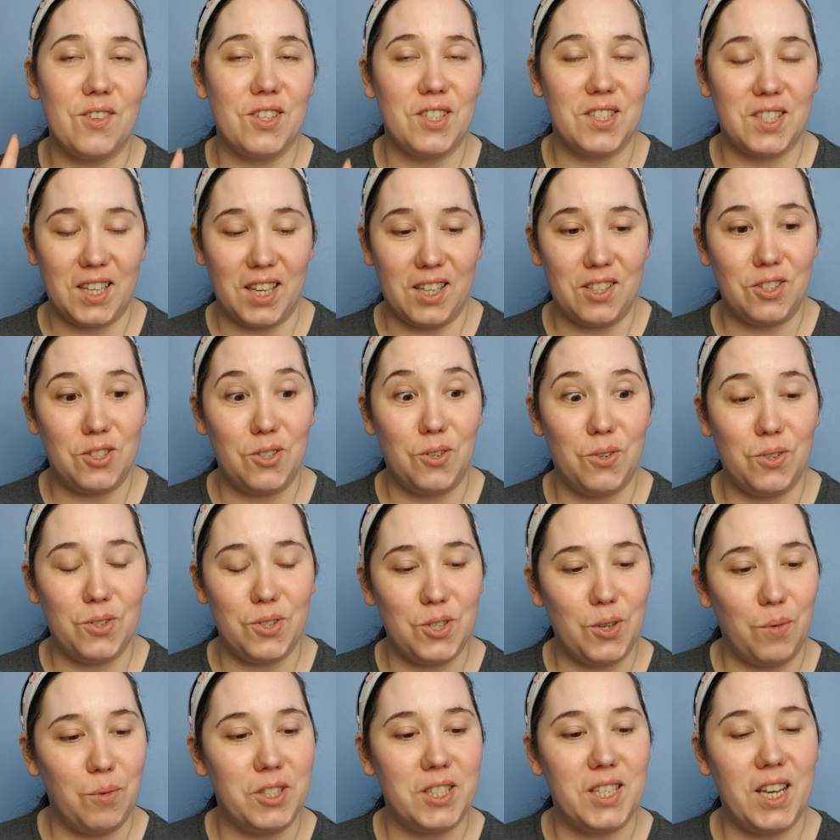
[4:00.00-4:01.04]
the skin tone.
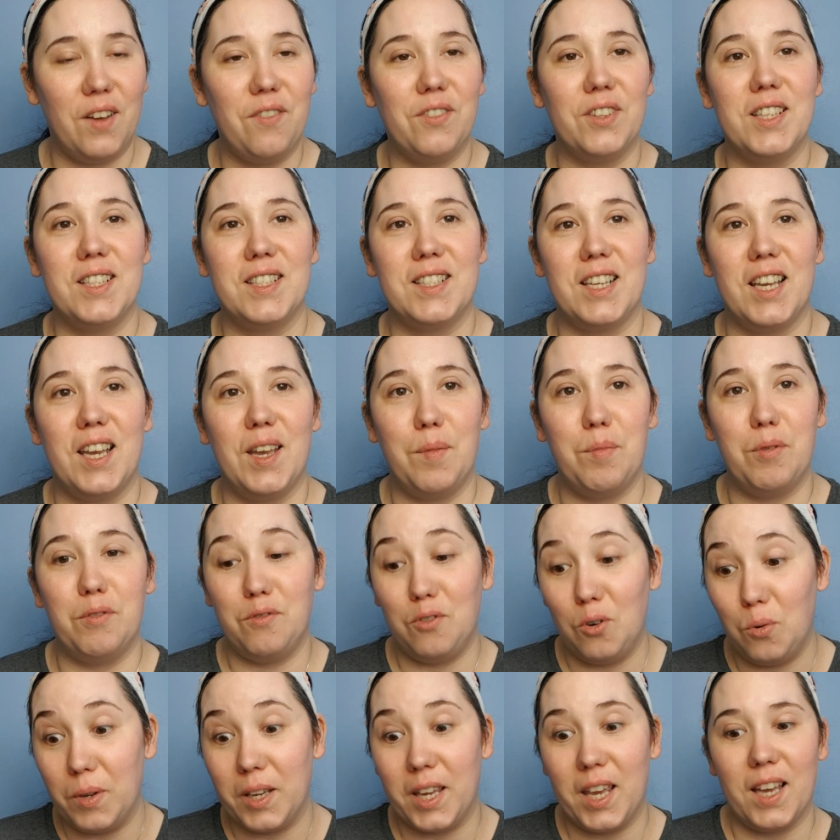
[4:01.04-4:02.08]
So I would definitely say,
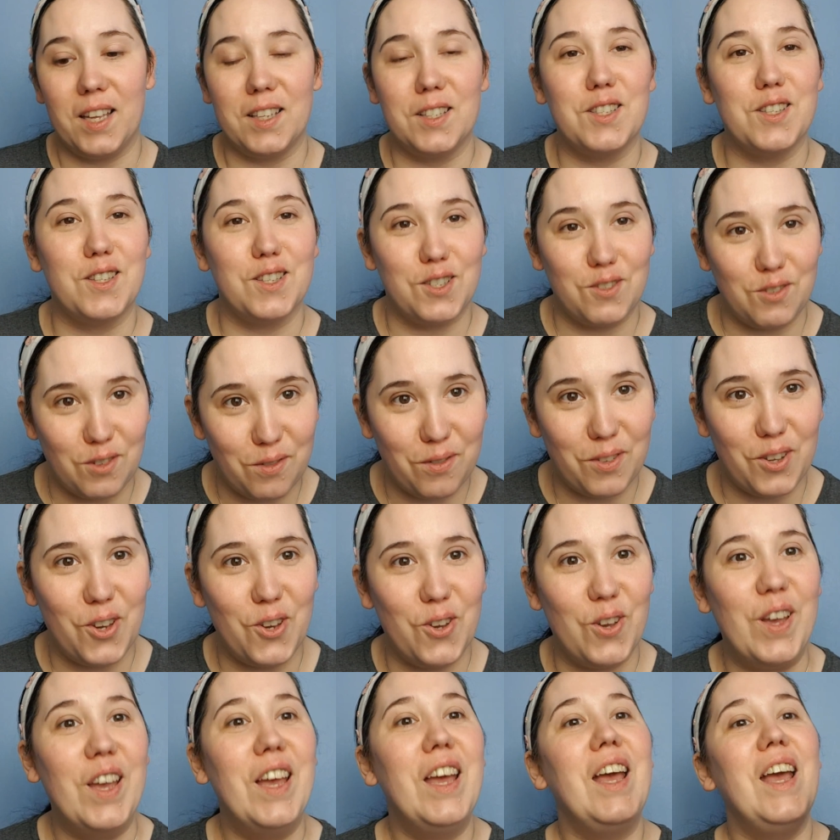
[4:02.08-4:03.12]
before we get into this
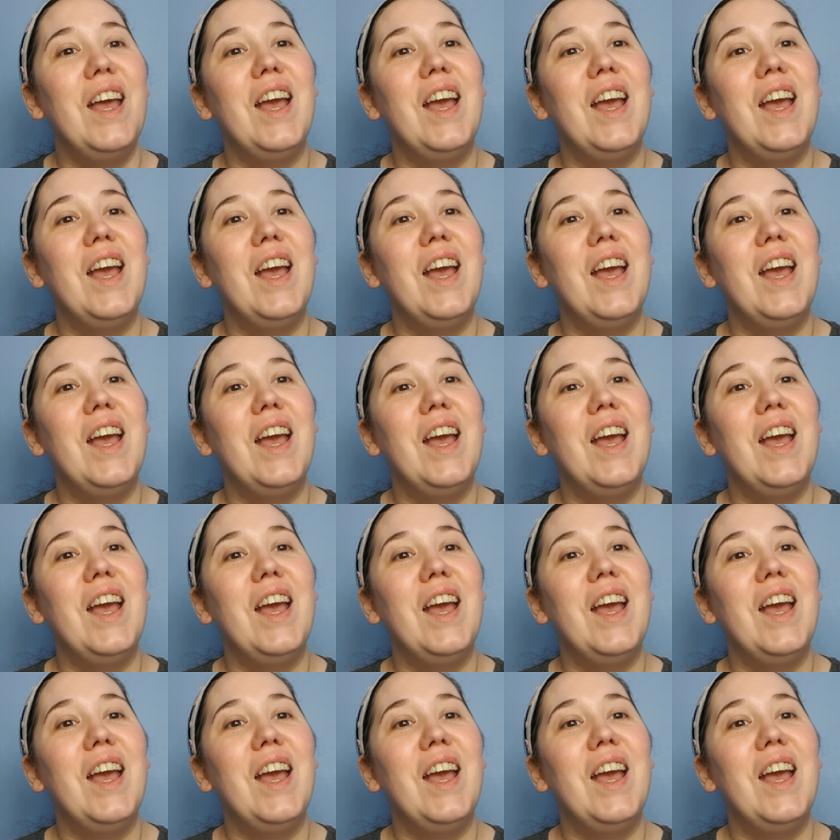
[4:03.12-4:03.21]
review,